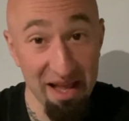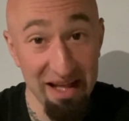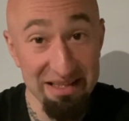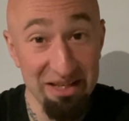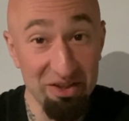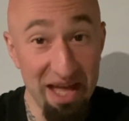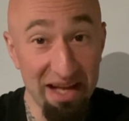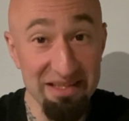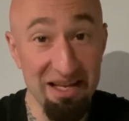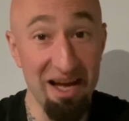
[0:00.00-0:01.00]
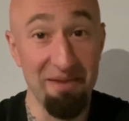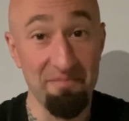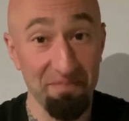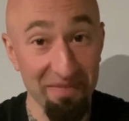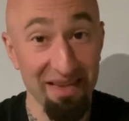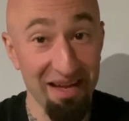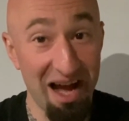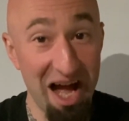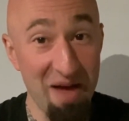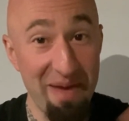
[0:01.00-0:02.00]
Until next time,
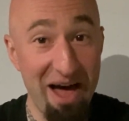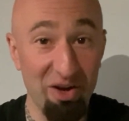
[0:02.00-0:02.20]
I'm Al